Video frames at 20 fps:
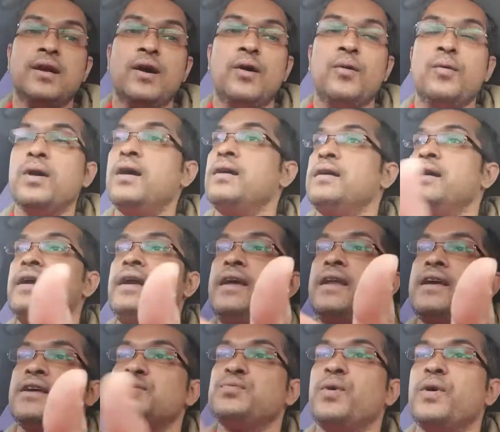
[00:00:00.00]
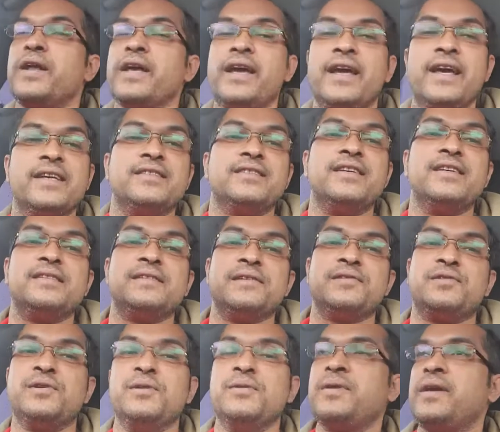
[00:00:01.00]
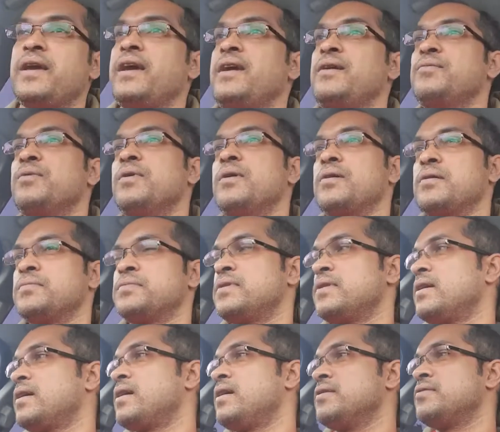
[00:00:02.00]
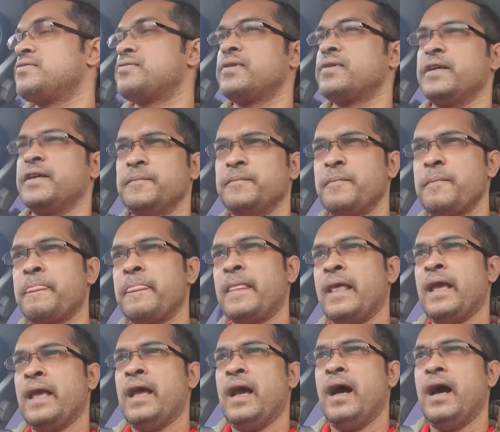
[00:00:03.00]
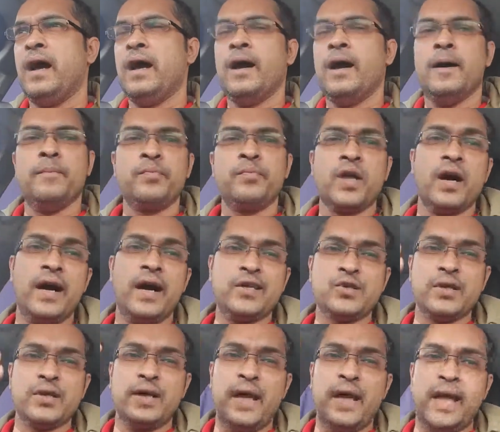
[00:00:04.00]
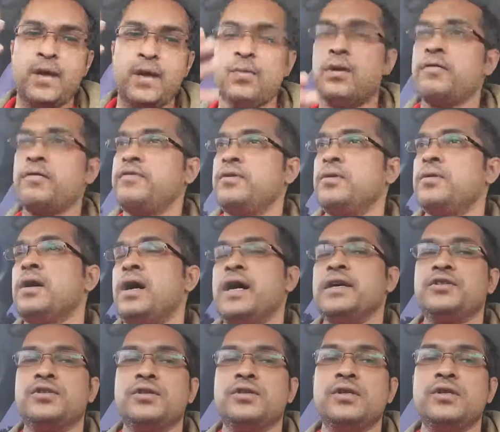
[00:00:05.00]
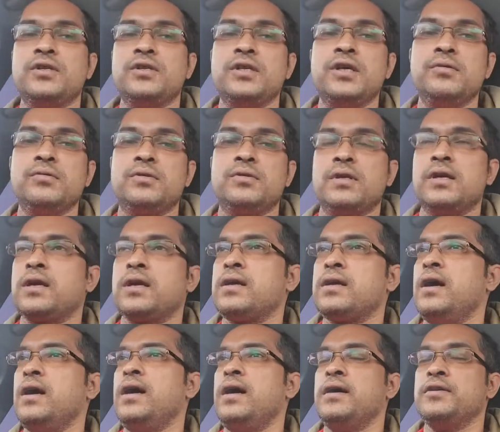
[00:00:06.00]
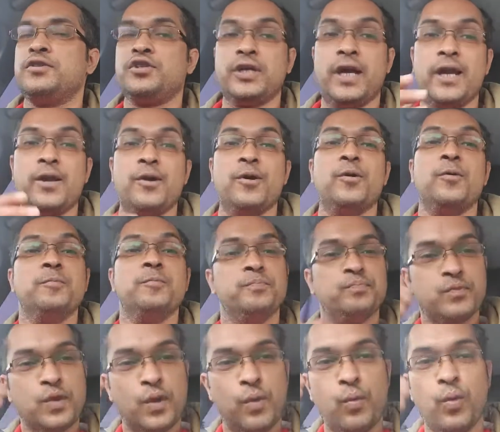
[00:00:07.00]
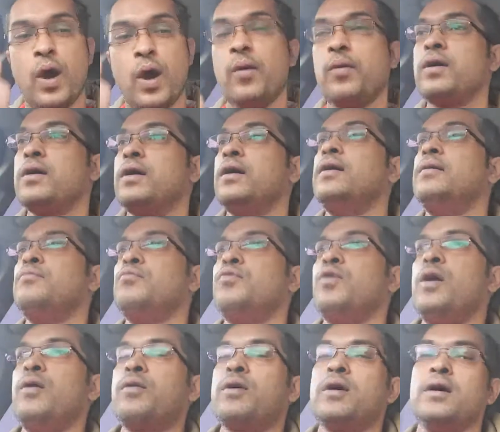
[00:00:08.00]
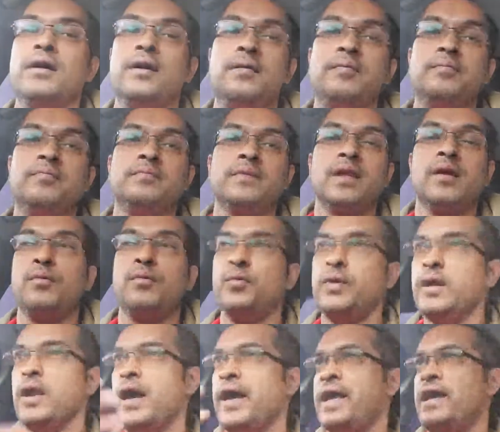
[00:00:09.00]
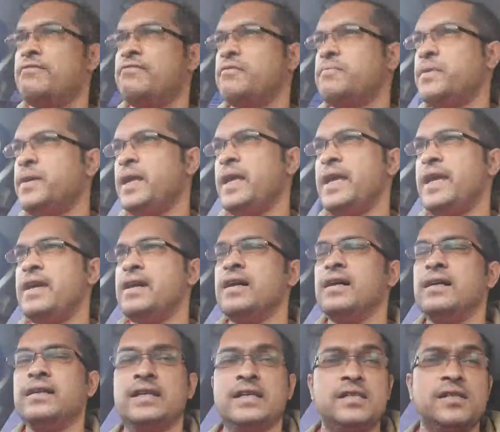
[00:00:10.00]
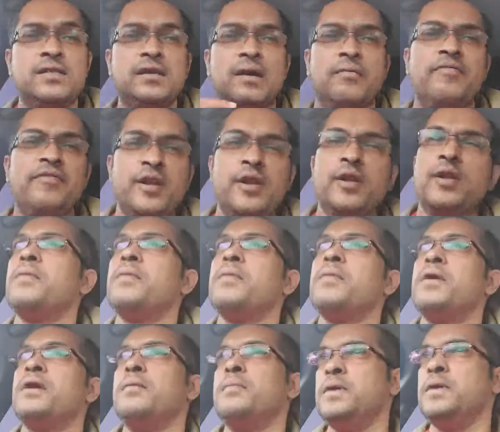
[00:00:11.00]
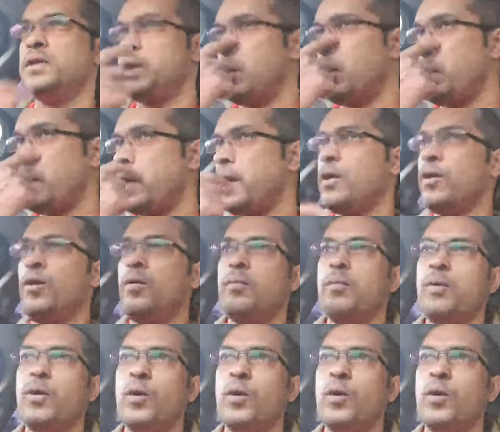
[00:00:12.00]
know what? It is what it is. This is UK. Welcome to the country. Guys, any one of you guys new to the channel, welcome. We like everybody here. This is something new I'm doing a lot more.